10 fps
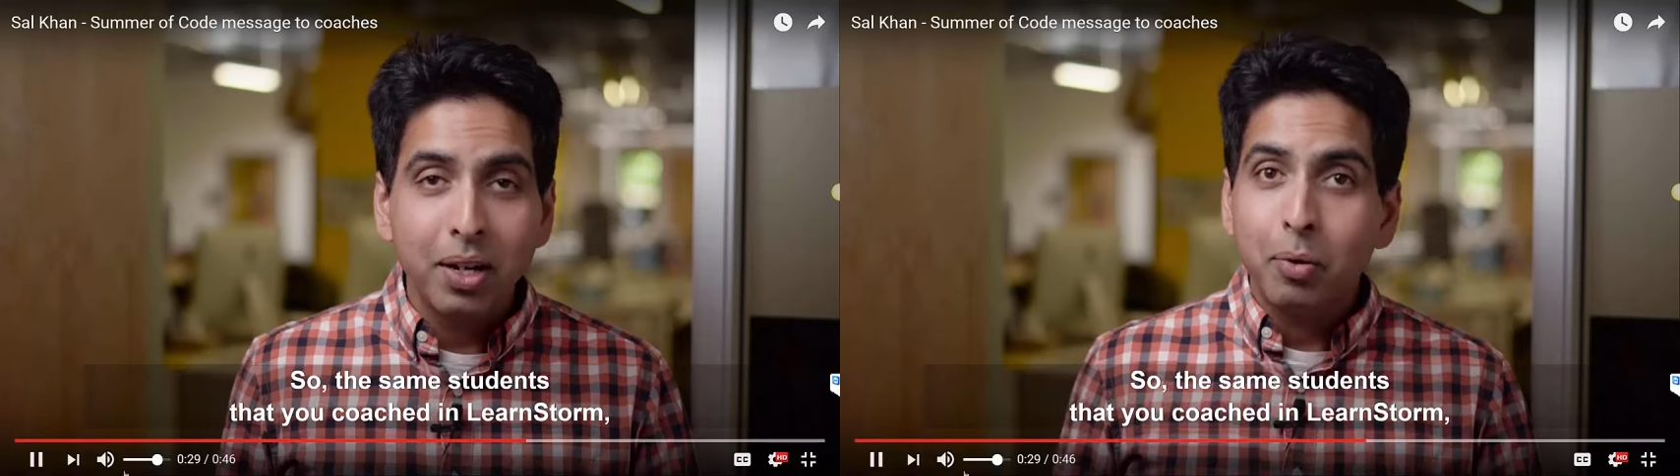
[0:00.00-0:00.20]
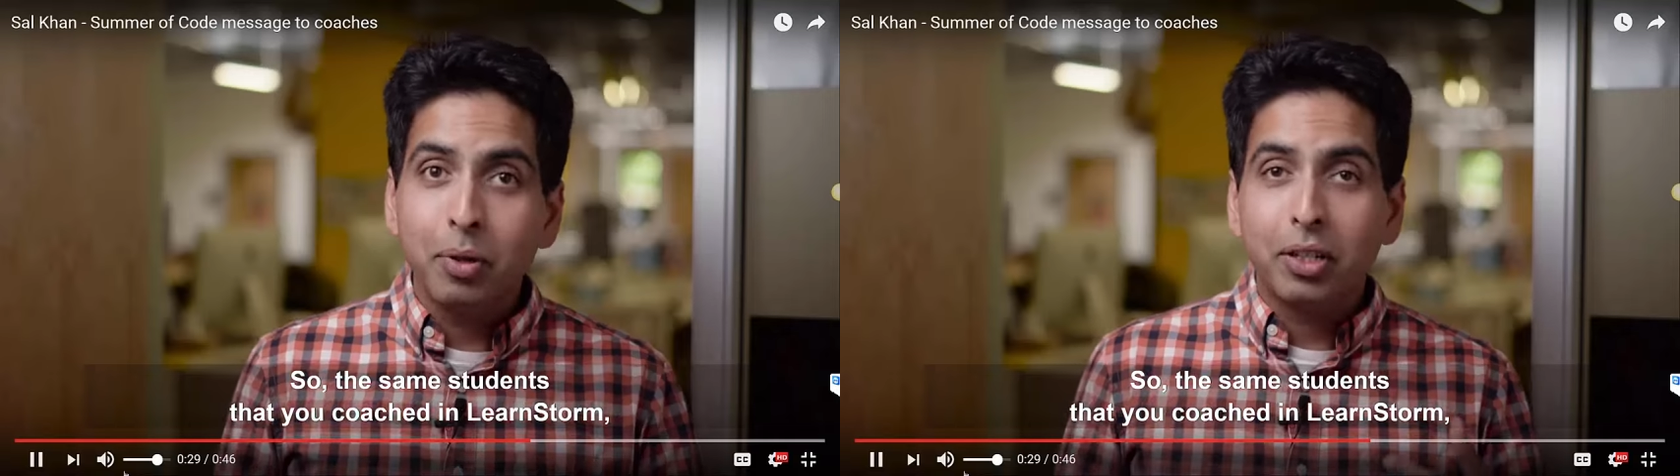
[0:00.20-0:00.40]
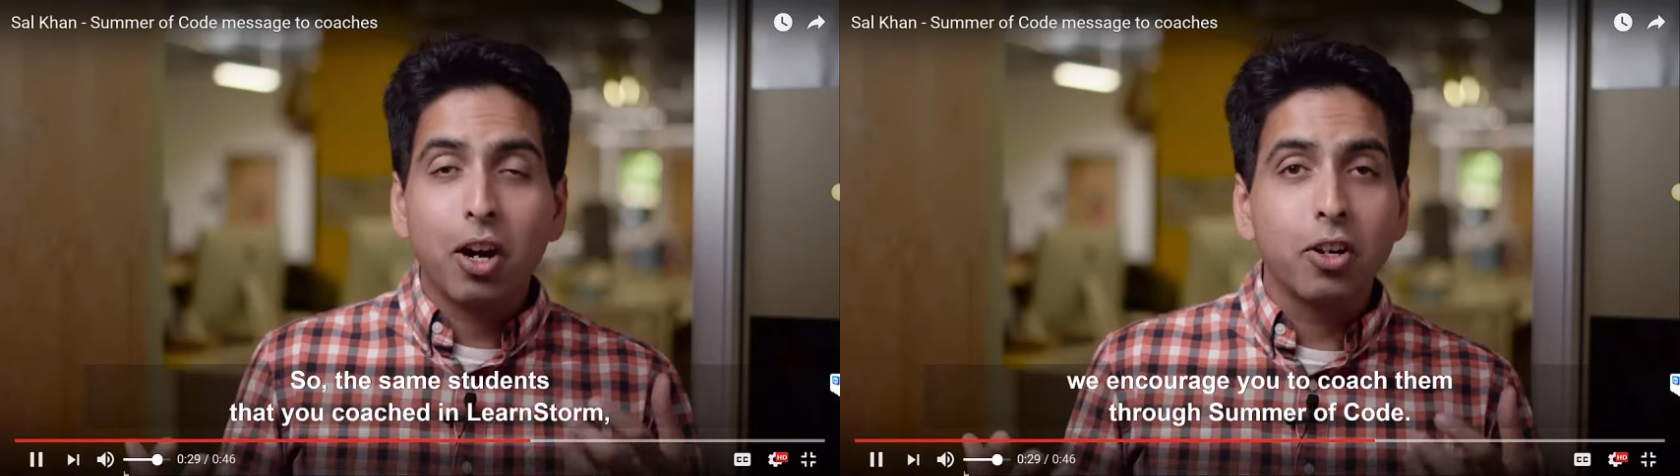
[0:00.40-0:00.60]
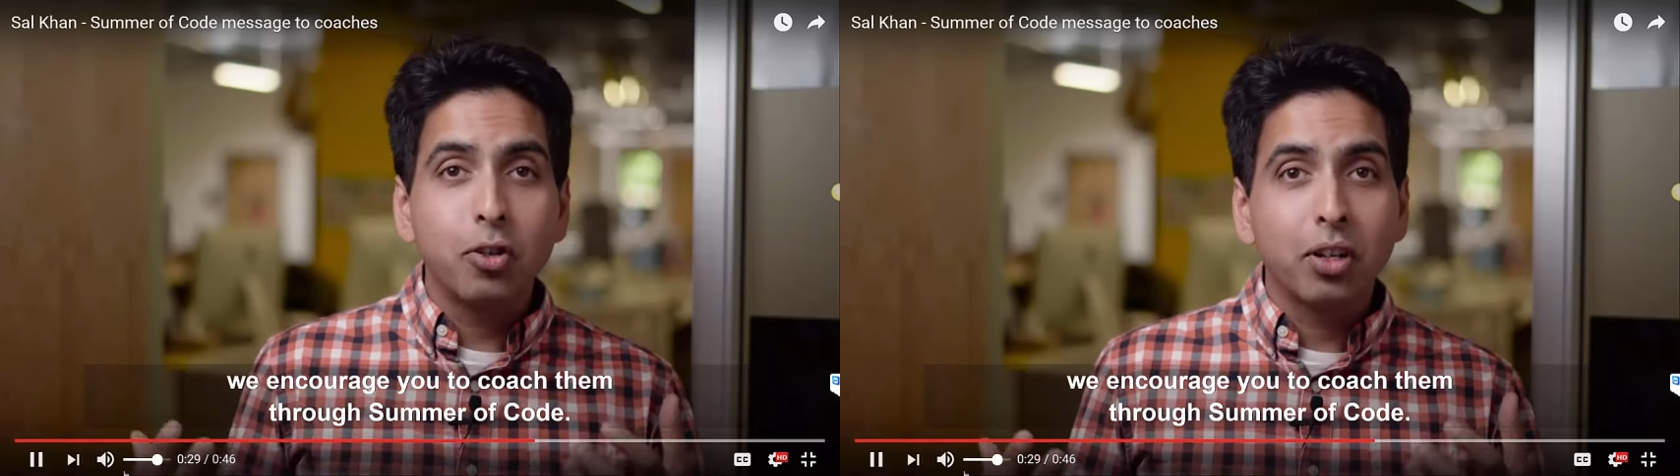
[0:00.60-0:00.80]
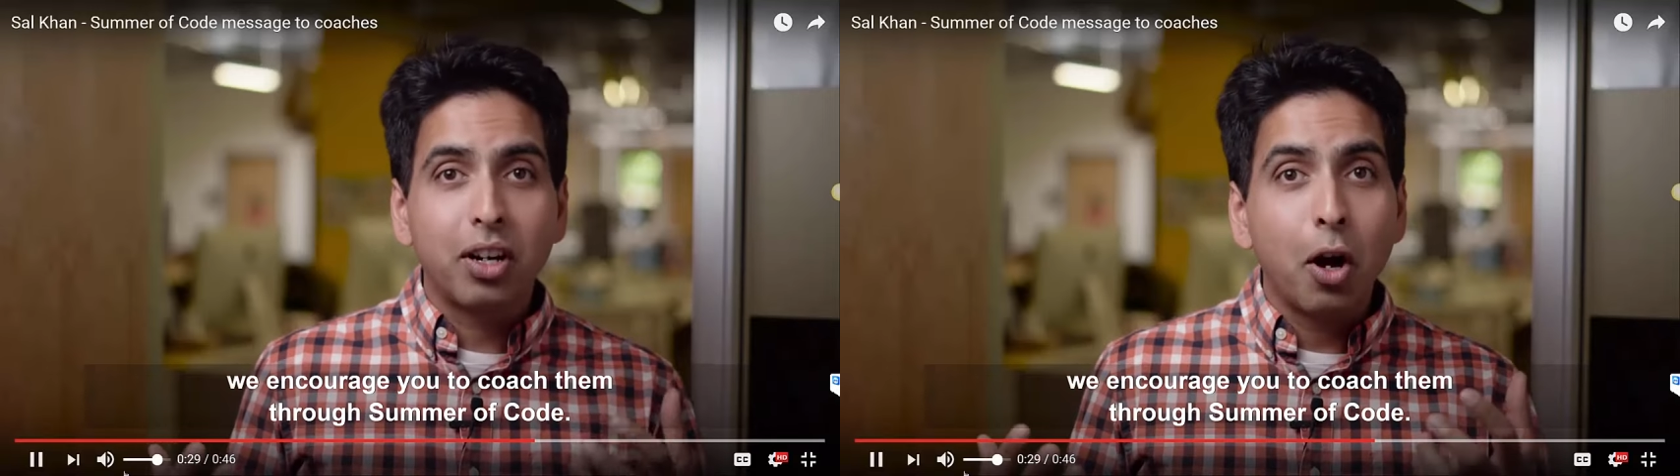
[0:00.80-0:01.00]
we encourage
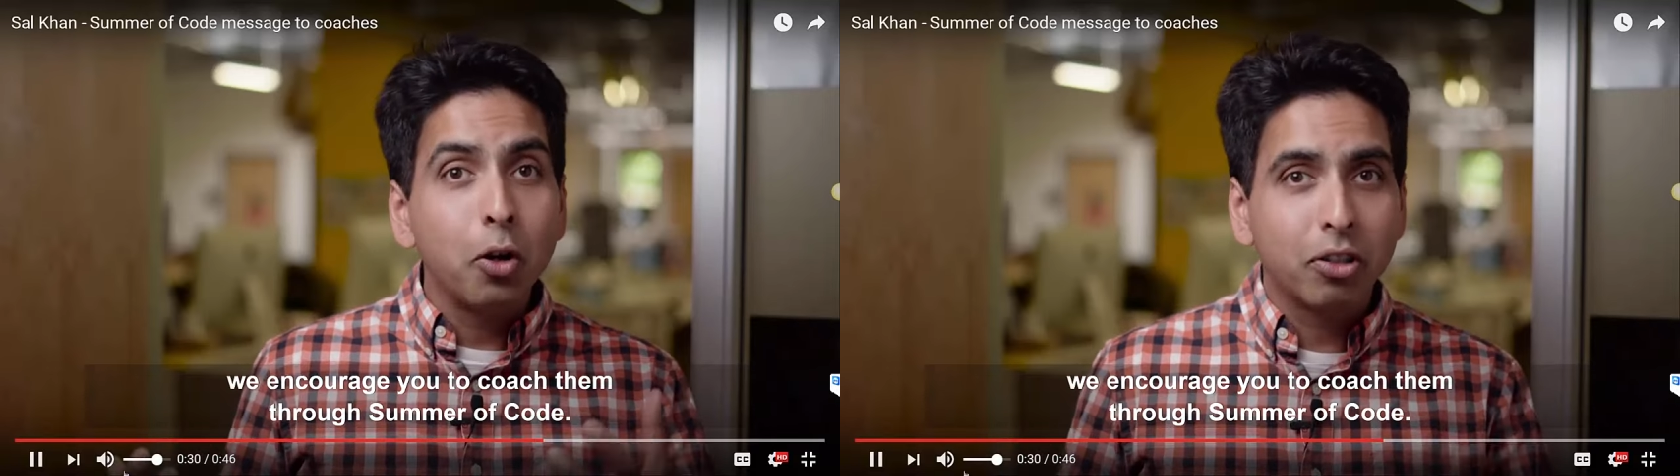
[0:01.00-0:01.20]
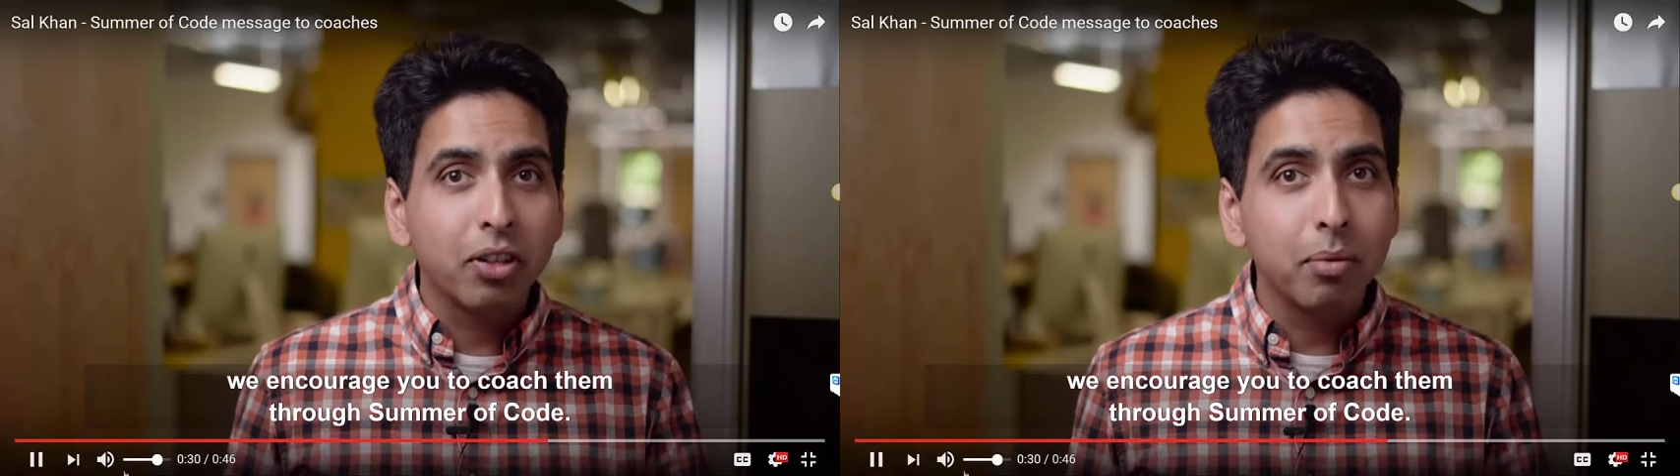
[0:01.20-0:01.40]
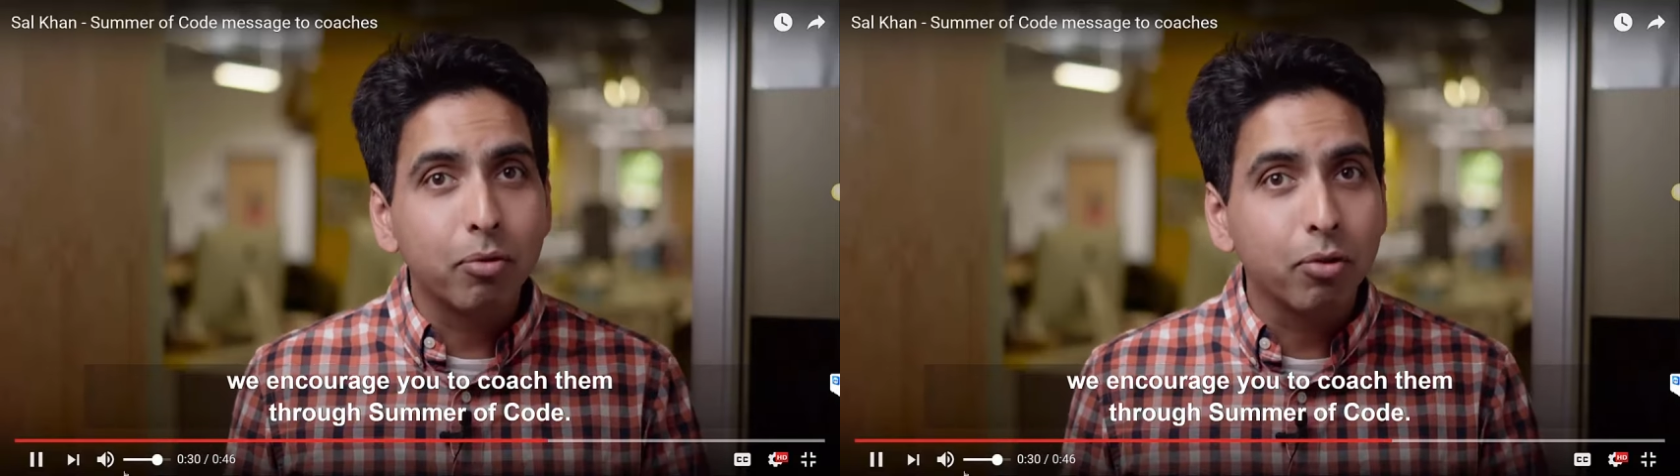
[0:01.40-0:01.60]
you to coach them